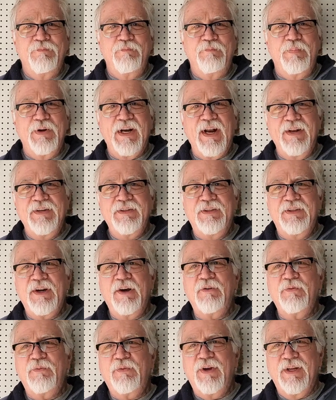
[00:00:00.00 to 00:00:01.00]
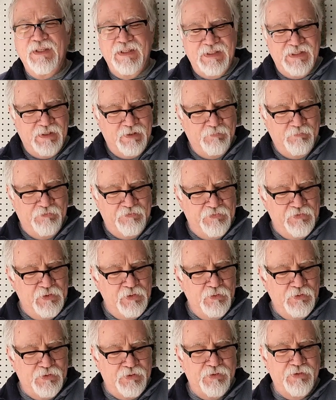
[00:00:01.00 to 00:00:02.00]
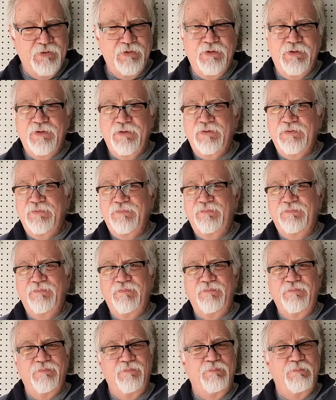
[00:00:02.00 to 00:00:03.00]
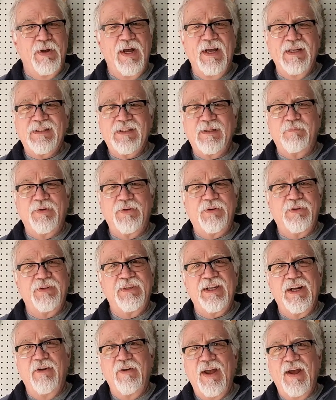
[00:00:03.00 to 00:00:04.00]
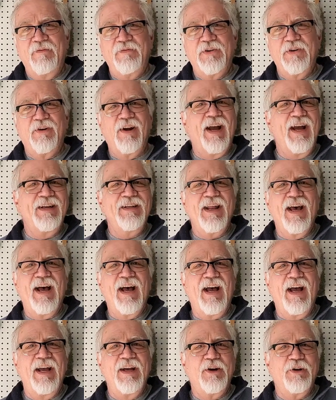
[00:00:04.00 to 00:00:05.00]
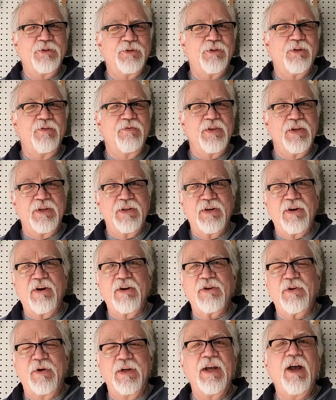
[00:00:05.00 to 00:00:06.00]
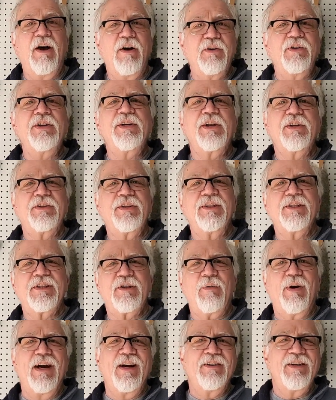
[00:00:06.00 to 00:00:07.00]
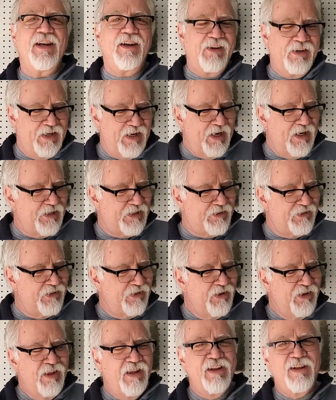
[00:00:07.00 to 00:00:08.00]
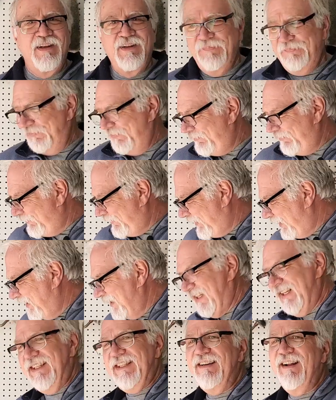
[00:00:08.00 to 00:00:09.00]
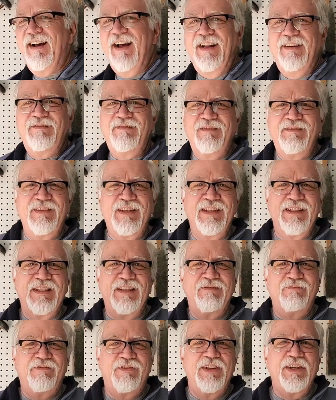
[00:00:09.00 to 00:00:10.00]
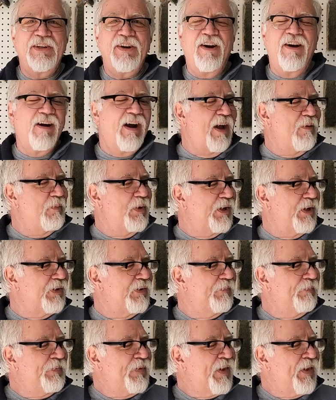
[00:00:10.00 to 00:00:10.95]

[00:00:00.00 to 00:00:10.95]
but I don't want some future possible, after I die, owner of the guitar going, oh, look at this Squire Telecaster, because it's not. It's a guitar I built.